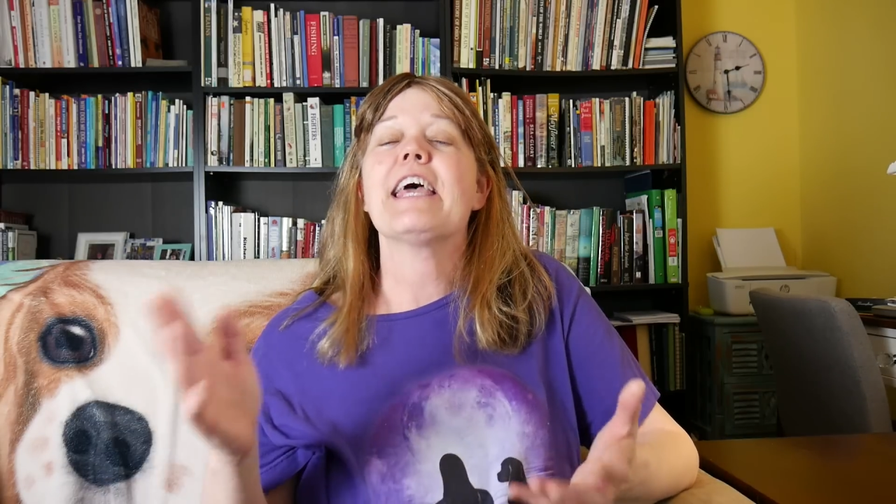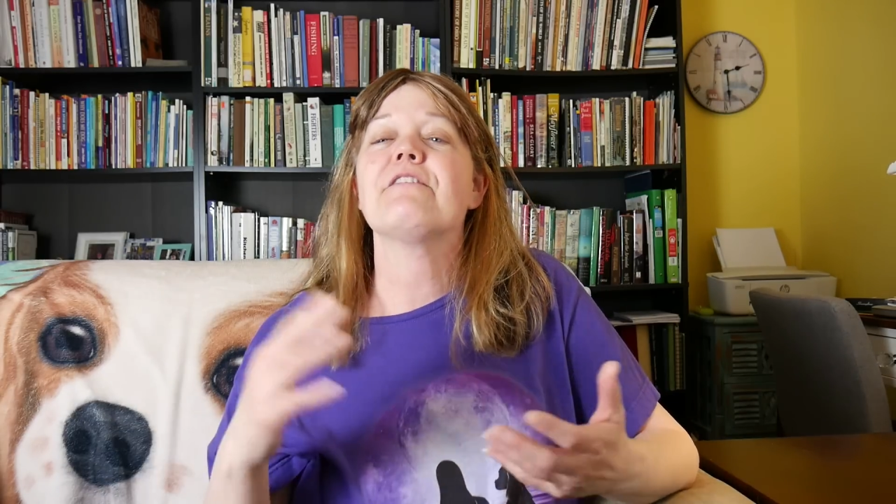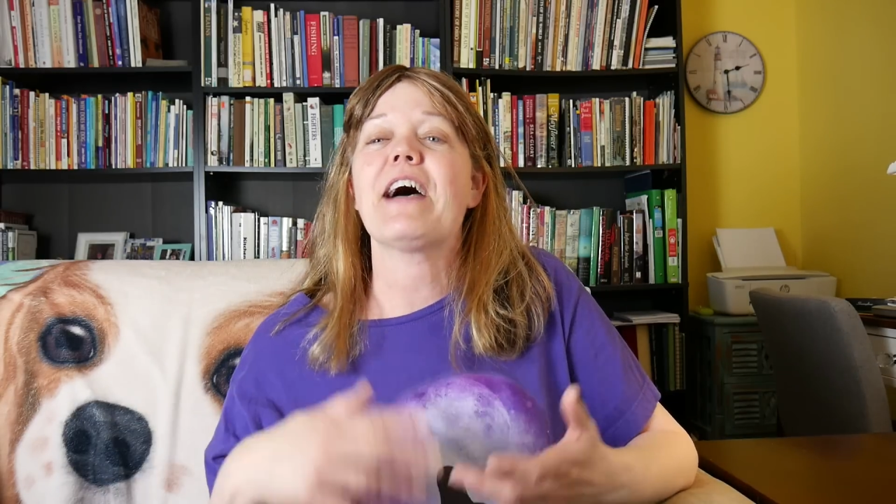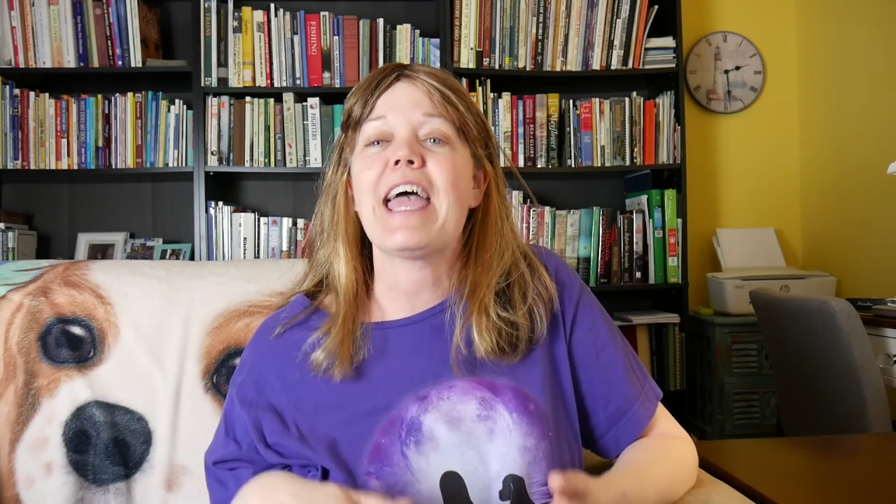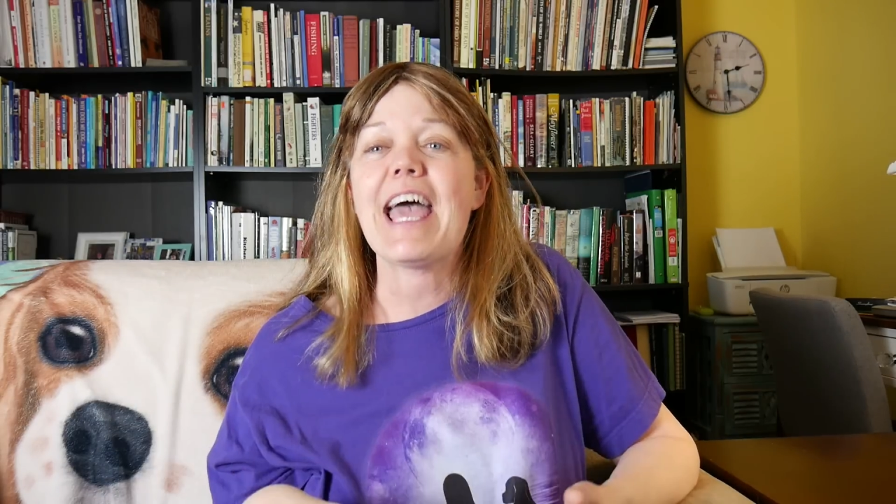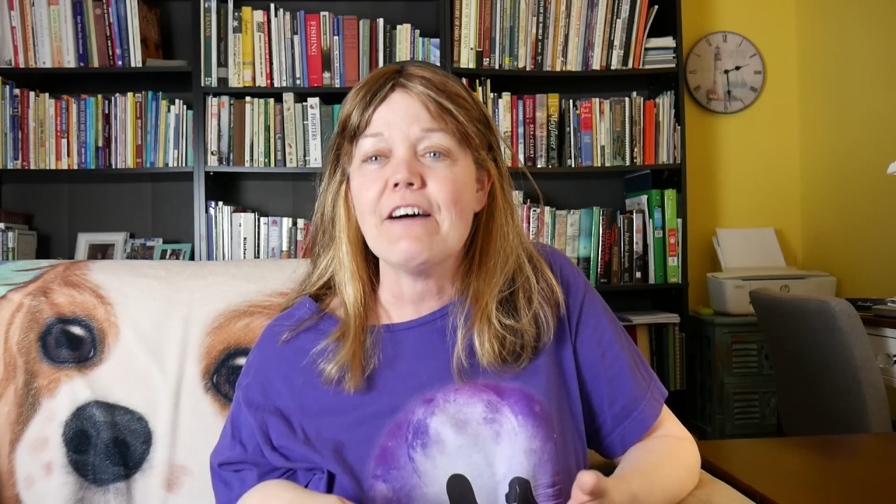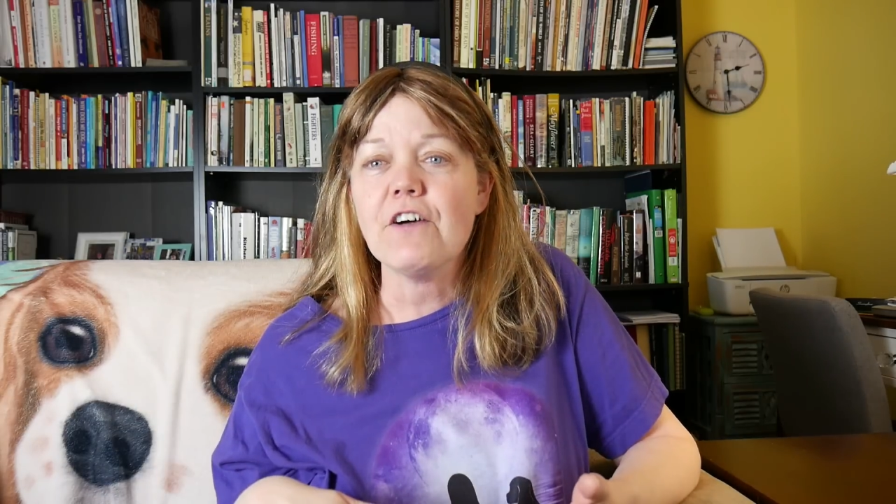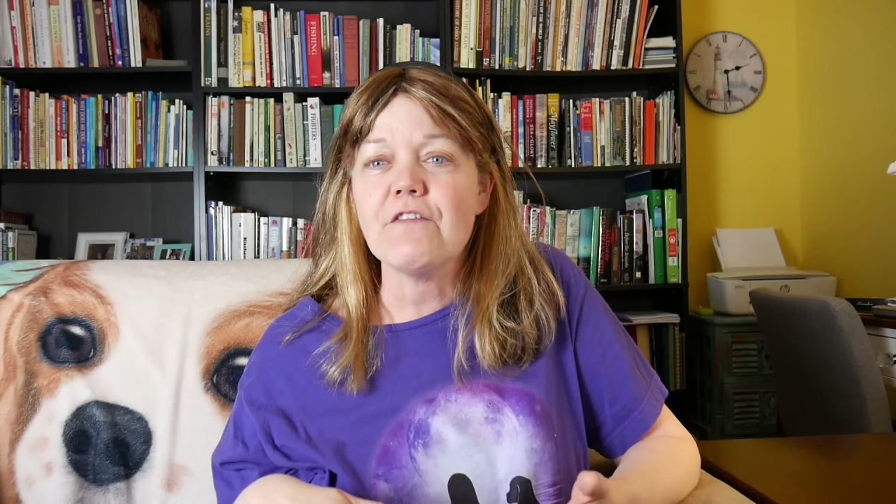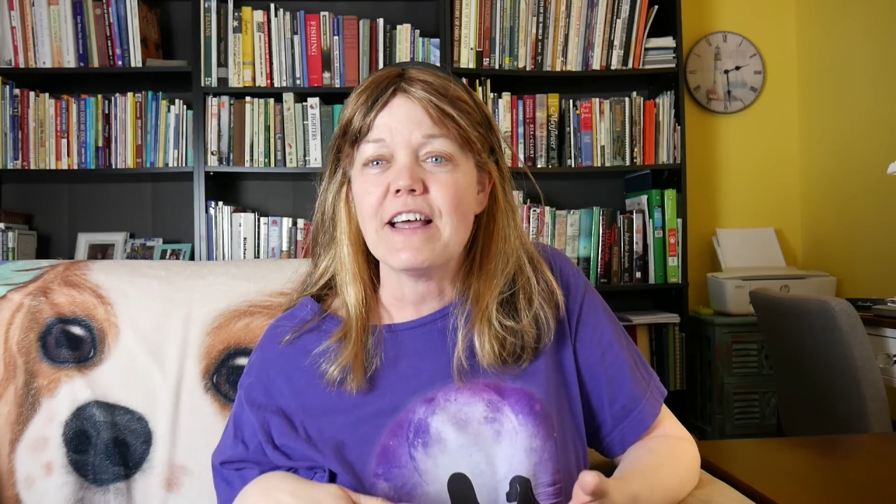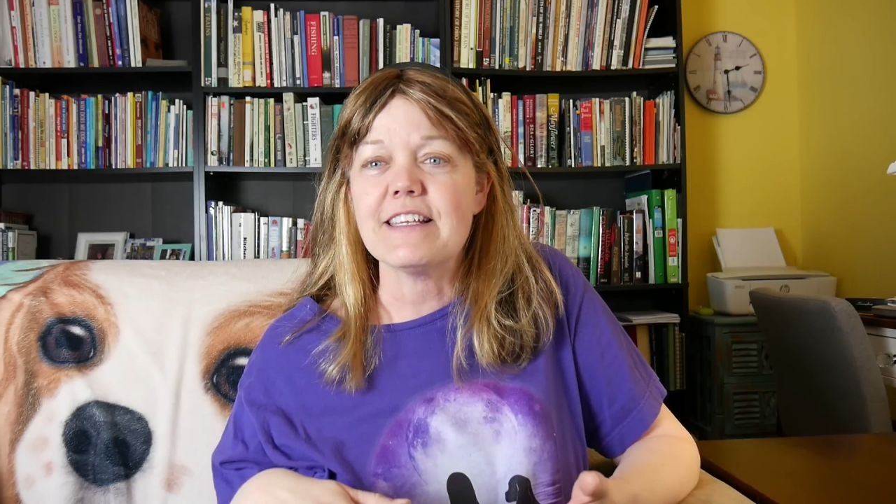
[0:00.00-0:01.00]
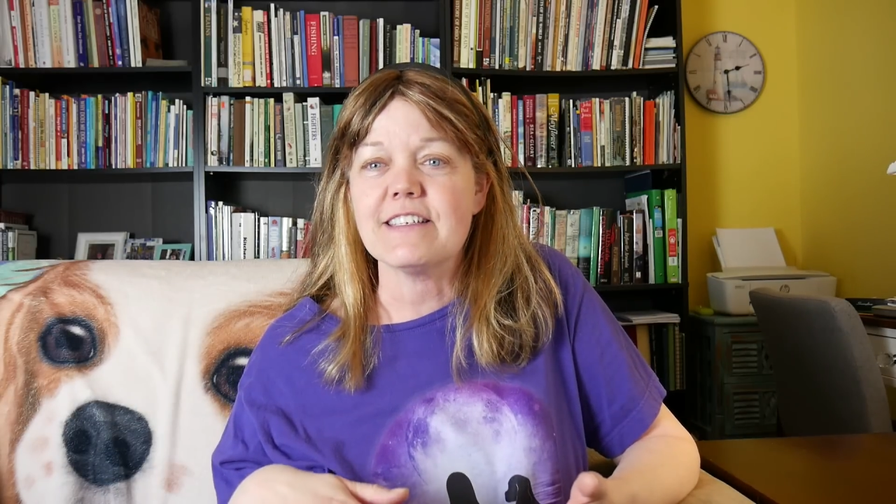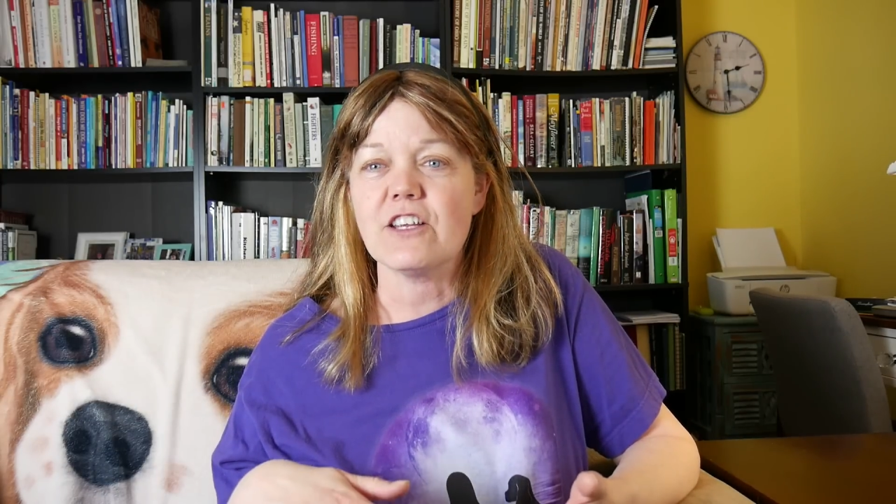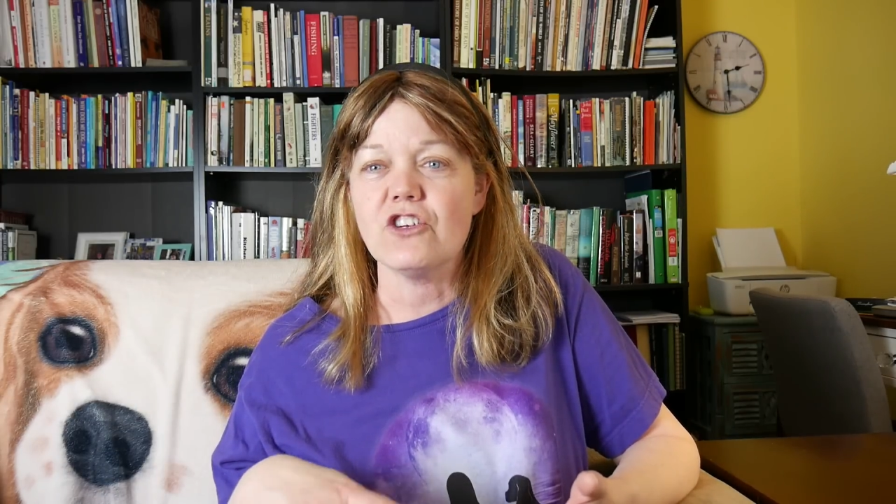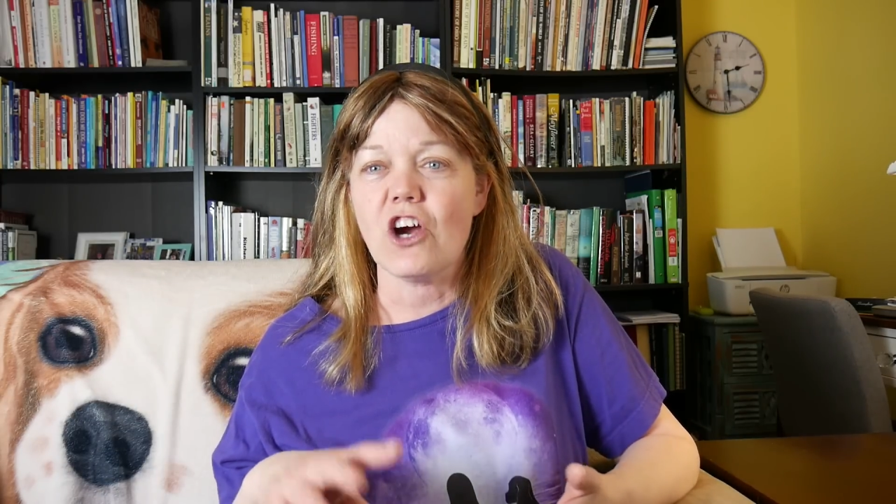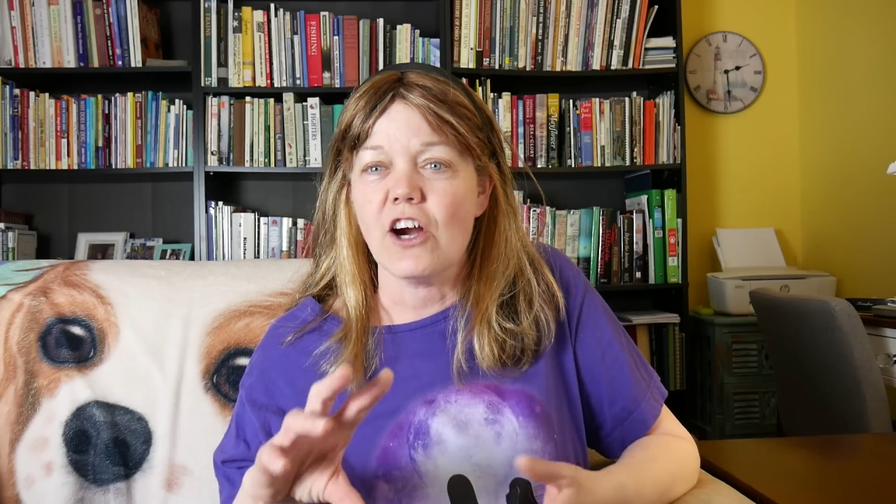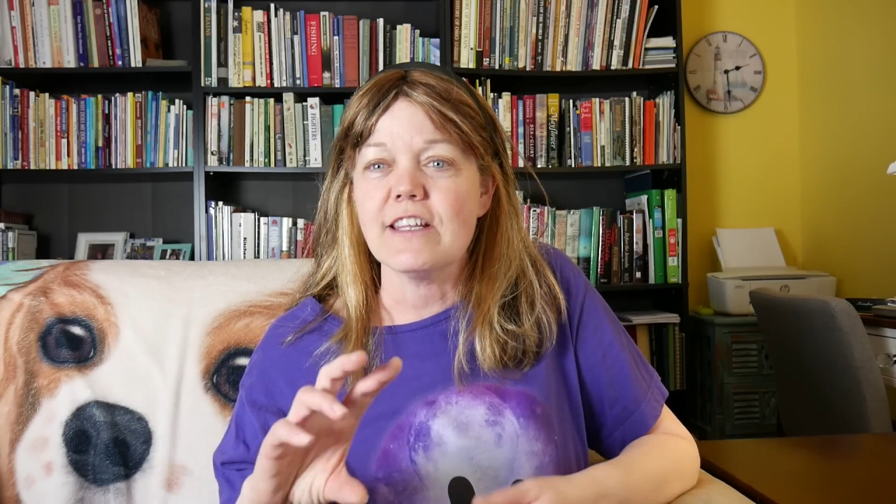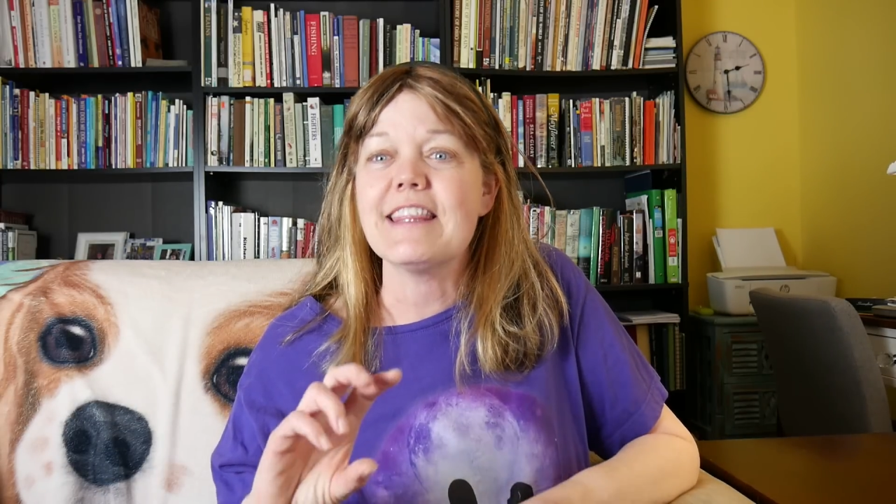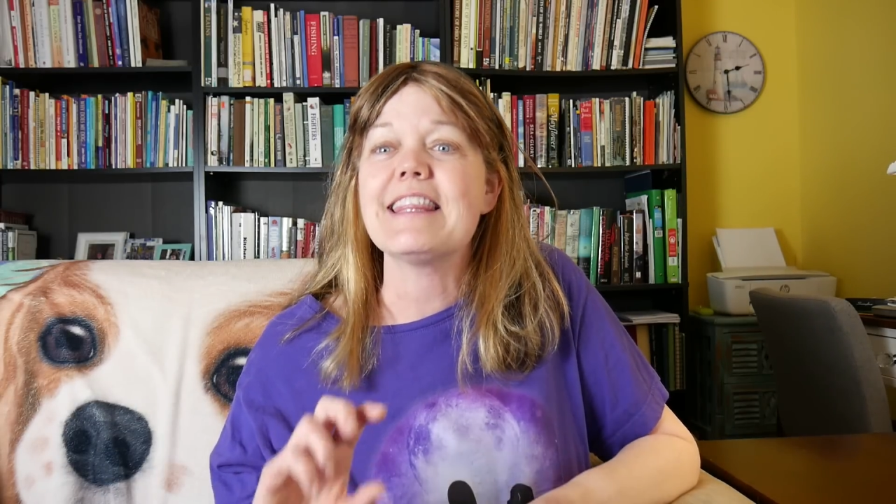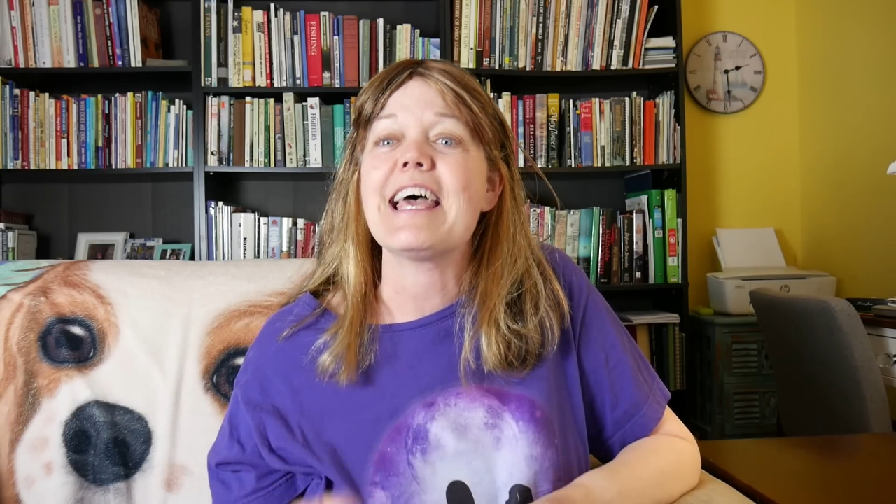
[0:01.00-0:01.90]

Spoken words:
If I have a fenced-in yard,